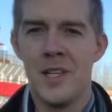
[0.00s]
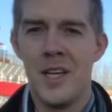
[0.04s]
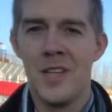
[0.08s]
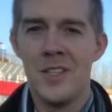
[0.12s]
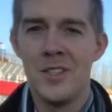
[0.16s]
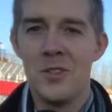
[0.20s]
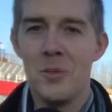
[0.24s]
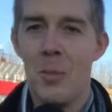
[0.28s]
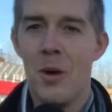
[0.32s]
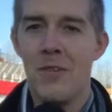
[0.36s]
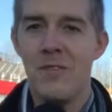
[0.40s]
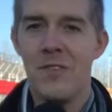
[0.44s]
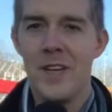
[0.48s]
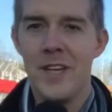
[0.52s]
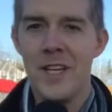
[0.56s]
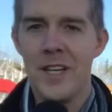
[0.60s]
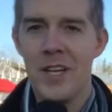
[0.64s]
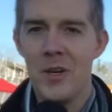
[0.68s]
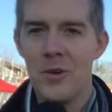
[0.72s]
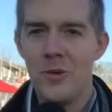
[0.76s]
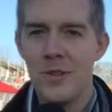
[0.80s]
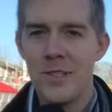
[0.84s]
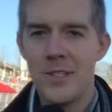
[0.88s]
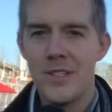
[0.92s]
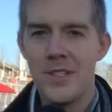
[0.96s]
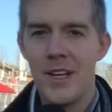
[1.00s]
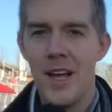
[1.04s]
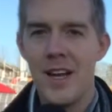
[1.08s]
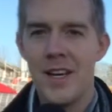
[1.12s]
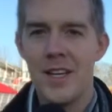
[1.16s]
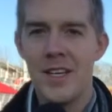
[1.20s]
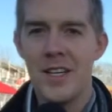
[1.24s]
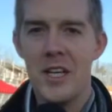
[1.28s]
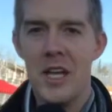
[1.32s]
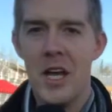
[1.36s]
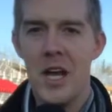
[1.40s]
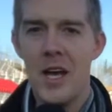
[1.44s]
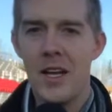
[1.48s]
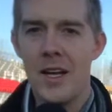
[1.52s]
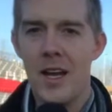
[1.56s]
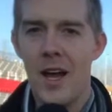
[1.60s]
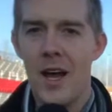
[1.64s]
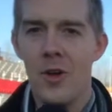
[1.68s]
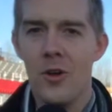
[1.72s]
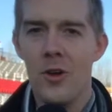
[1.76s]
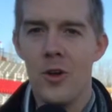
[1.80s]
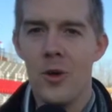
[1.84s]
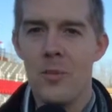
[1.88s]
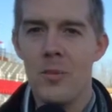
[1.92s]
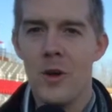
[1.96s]
So my video decided to cut
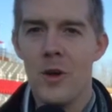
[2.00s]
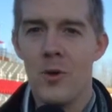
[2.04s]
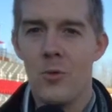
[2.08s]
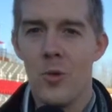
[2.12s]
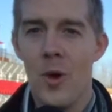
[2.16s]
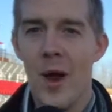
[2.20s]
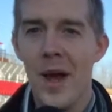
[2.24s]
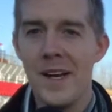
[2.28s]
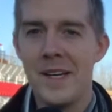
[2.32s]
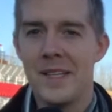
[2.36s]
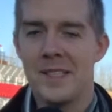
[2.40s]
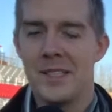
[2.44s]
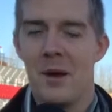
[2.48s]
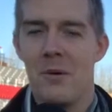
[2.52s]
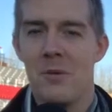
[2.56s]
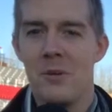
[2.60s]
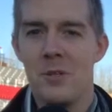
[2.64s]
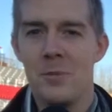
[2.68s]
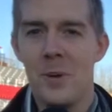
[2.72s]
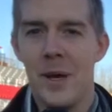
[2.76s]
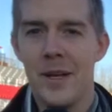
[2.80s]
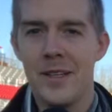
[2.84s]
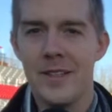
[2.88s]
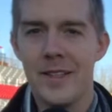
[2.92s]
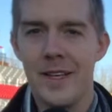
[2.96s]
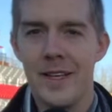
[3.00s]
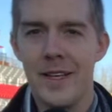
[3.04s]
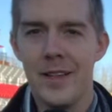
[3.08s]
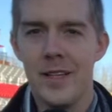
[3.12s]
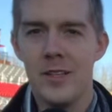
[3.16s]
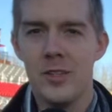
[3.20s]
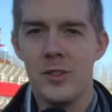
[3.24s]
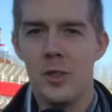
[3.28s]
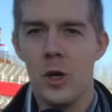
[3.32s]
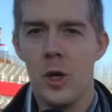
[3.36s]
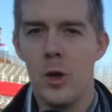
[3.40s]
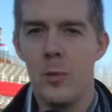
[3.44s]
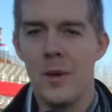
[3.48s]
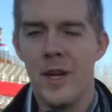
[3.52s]
out on me right as I was about to end the show.